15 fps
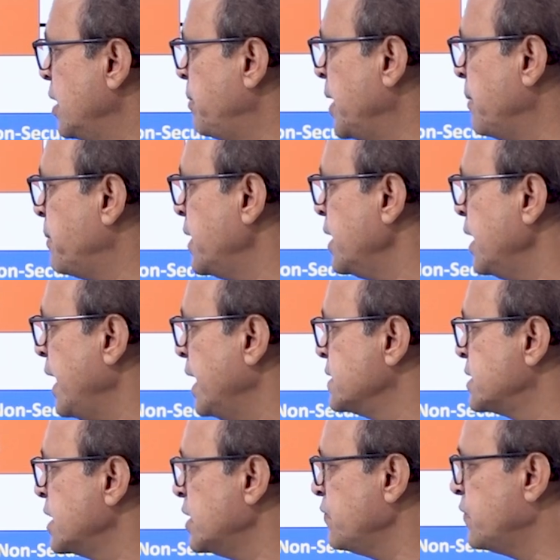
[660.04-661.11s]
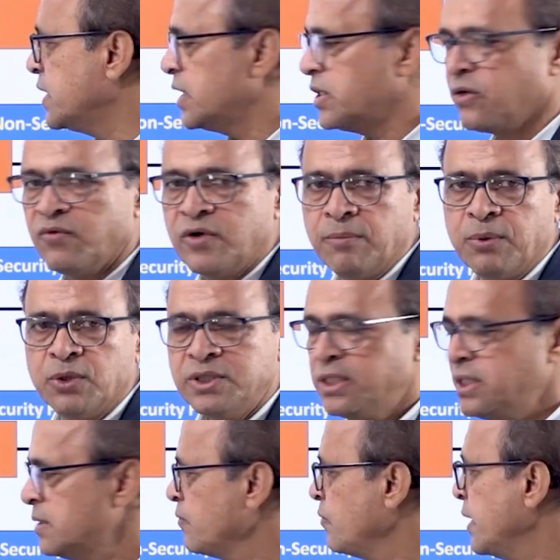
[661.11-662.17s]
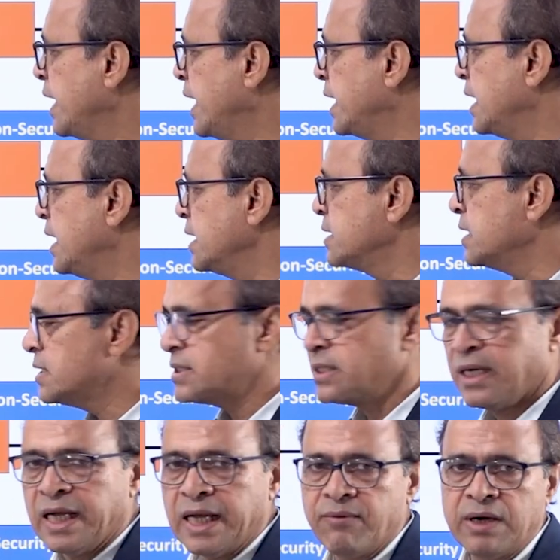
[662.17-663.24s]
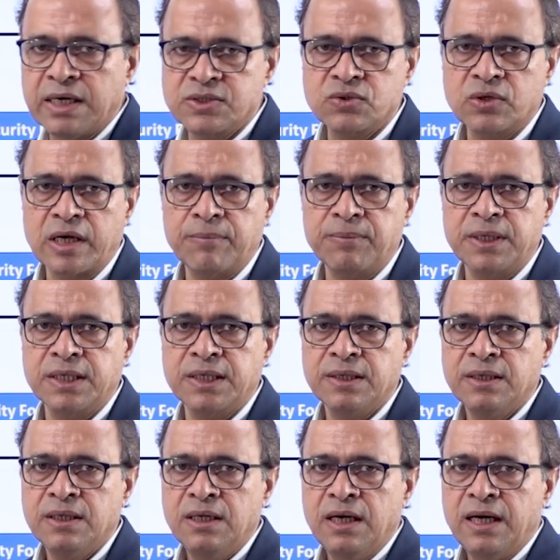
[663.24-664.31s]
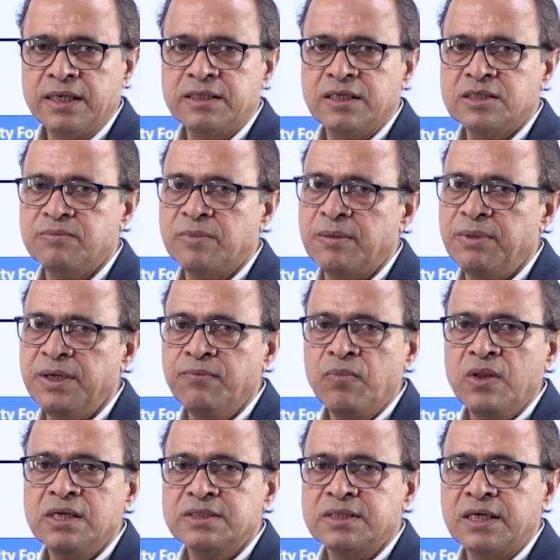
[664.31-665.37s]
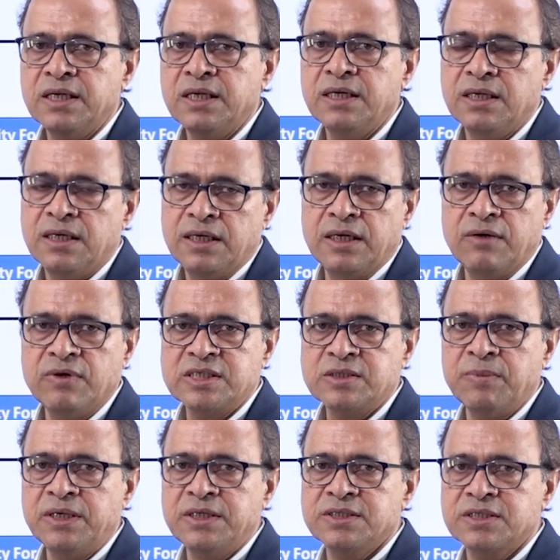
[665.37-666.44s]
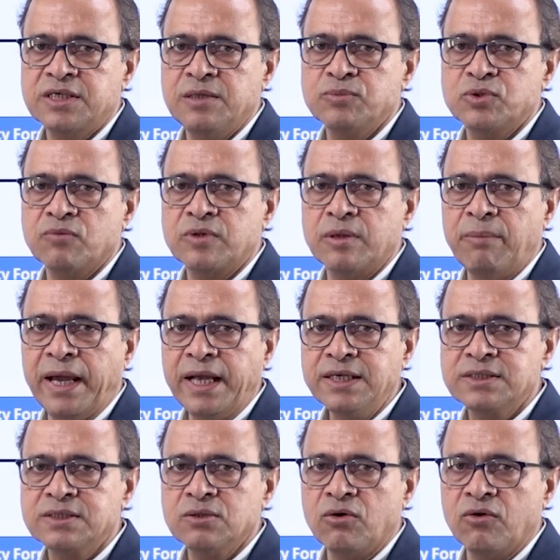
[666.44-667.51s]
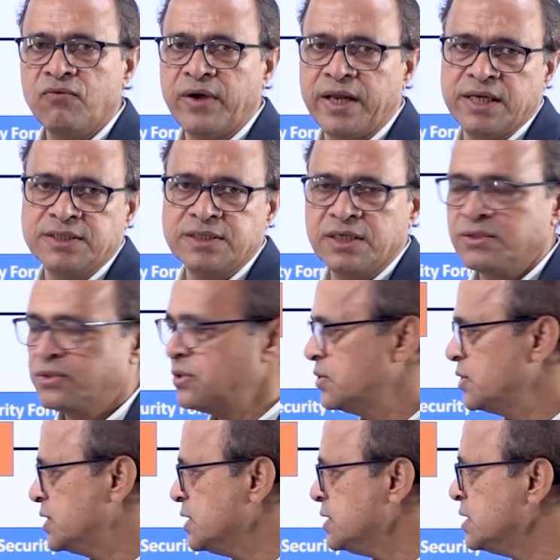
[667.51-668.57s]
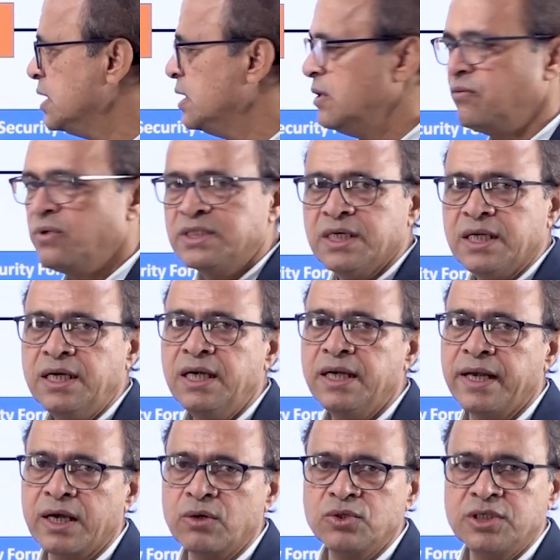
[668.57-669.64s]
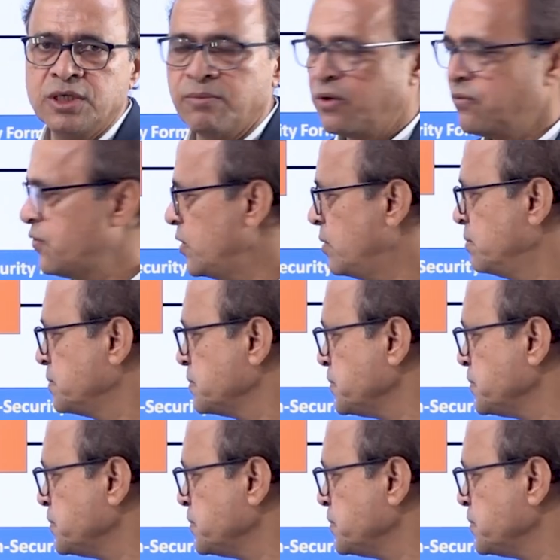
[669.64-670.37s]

paper and certificate of deposit, and others I have also kept it. Others may be certain investment schemes of the banks or financial institutions which are in negotiable form.